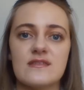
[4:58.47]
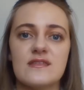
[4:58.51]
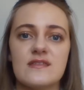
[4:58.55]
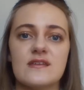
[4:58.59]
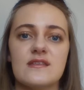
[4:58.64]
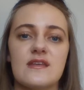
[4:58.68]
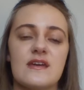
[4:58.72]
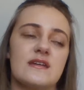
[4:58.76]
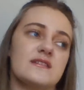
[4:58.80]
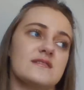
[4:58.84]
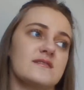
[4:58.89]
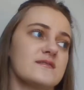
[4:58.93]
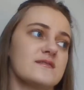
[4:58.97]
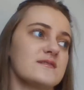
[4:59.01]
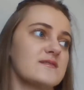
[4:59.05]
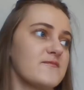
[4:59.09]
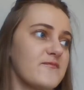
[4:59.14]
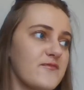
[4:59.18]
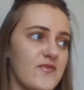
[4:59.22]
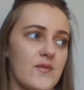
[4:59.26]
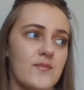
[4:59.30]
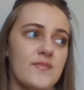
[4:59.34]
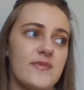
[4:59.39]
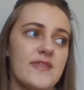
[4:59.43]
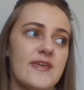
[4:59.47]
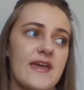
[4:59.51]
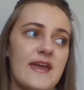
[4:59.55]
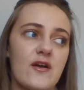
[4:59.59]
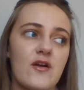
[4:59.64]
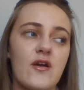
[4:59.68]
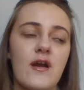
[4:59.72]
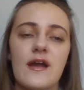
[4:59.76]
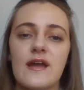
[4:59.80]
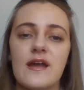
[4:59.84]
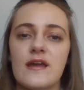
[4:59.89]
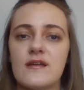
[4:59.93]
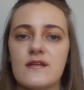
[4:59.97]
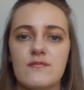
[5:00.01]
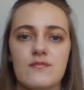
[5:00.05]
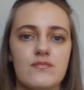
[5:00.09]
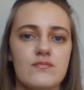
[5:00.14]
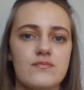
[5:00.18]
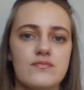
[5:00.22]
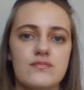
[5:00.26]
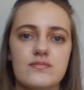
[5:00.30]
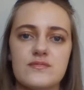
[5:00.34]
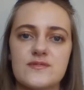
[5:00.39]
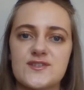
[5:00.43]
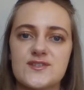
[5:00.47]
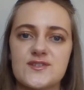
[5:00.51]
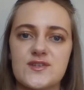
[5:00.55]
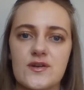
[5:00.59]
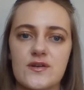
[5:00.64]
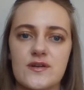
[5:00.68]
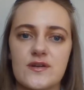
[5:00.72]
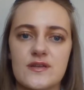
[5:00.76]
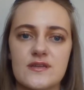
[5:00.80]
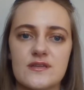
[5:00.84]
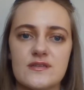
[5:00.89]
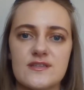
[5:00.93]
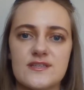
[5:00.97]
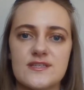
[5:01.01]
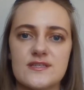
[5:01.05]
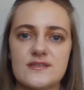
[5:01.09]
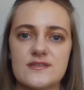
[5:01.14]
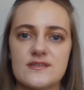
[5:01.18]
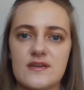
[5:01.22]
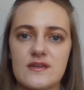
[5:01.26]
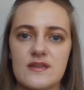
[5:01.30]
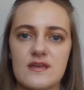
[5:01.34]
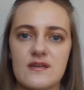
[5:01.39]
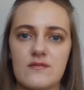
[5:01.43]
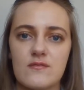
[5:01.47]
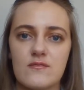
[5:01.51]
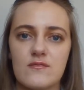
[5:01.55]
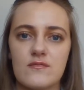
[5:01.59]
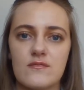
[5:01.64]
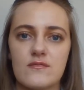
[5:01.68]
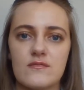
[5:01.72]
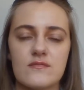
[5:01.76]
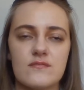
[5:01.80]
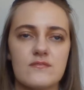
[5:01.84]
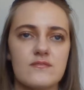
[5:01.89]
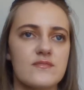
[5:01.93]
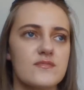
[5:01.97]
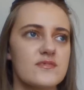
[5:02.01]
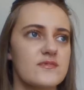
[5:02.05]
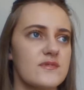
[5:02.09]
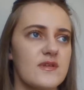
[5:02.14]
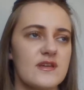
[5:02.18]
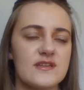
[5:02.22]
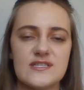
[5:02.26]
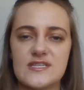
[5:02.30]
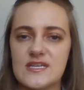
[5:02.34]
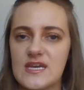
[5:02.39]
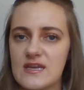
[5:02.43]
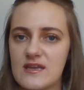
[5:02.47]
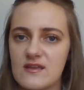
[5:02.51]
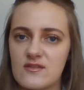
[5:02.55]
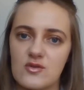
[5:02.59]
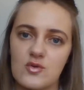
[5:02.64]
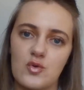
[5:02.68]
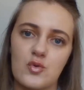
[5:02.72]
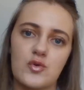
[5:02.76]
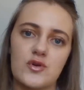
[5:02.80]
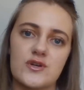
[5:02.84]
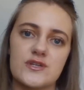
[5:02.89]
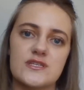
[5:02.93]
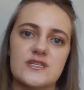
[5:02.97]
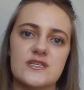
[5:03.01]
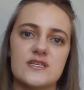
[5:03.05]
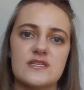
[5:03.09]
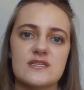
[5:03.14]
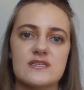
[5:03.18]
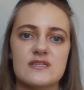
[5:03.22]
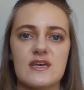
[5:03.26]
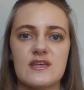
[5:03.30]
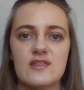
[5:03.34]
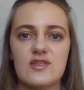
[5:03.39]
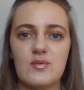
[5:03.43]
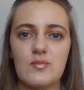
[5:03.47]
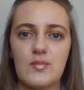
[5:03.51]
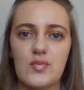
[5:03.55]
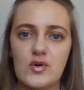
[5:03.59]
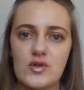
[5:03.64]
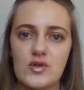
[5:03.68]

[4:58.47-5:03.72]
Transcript: And then from there, I started studying and taking the courses that the